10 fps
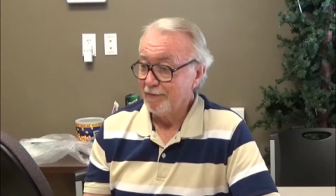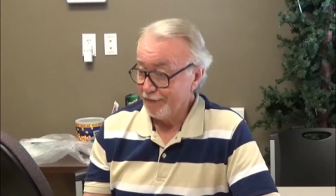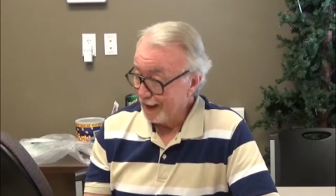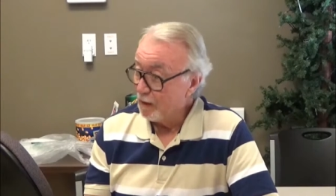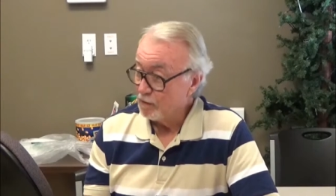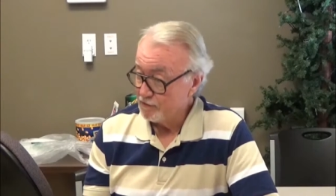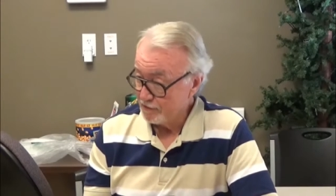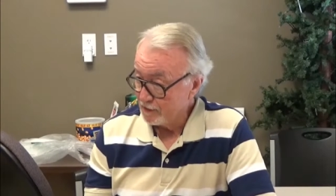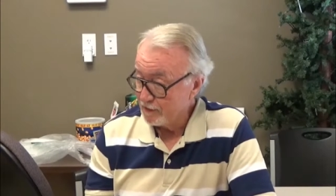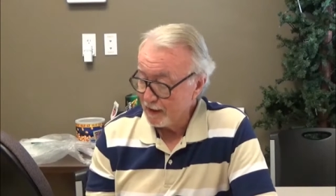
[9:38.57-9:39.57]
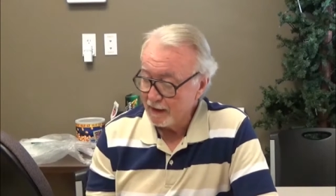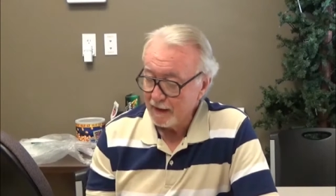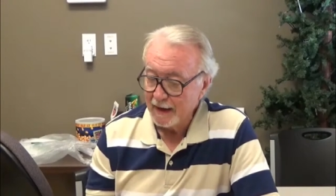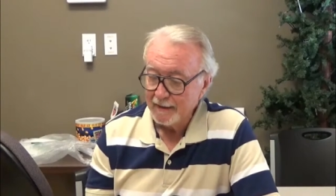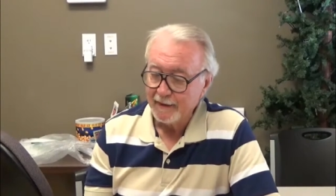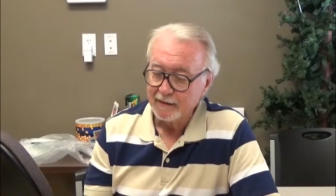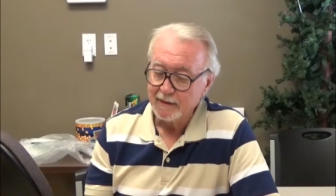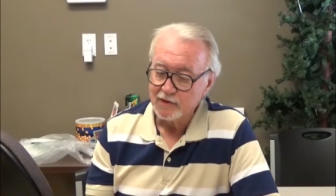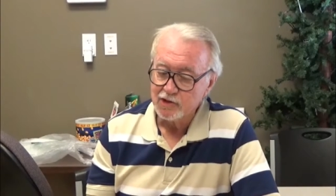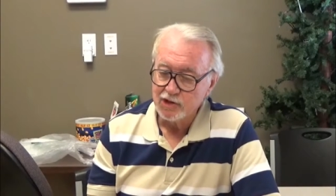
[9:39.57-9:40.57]
That was the thing that I
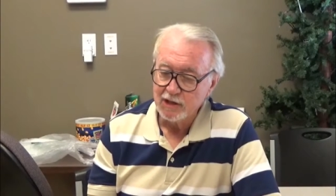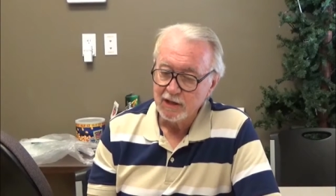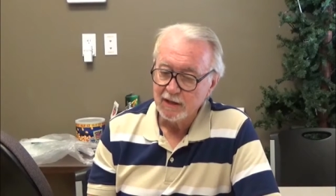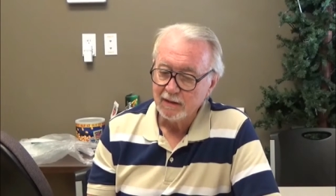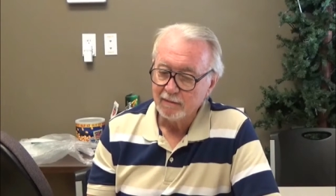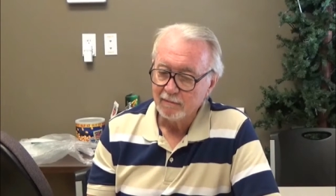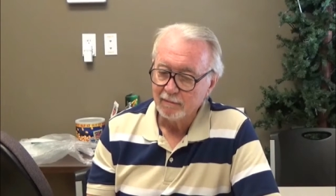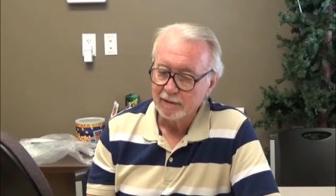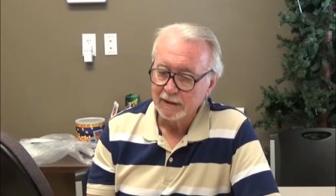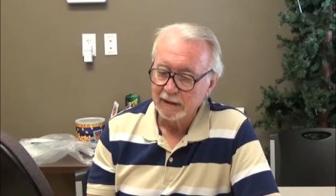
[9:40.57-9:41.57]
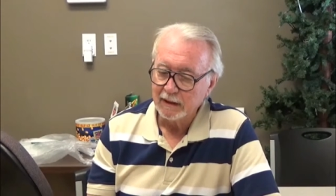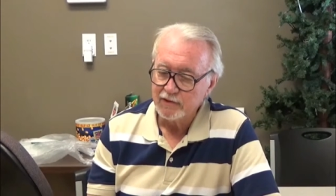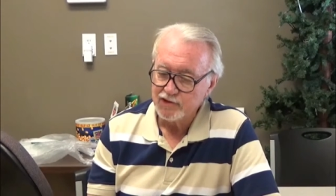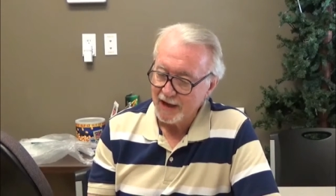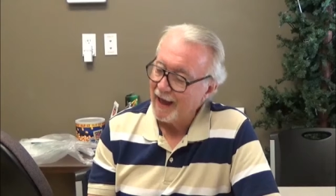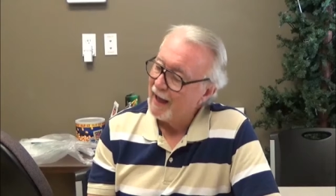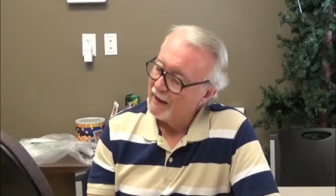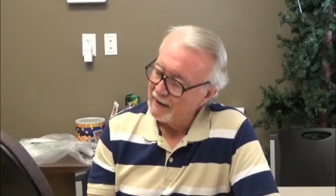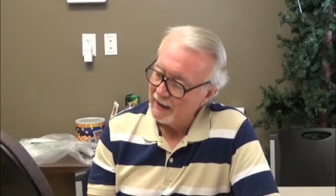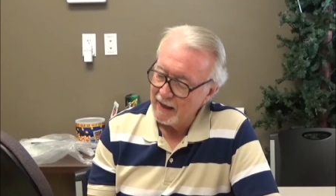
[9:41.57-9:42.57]
think that she really
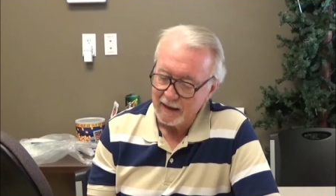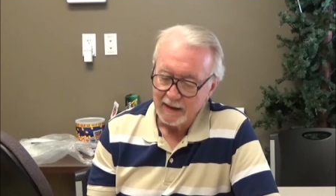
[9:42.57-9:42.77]
shined at,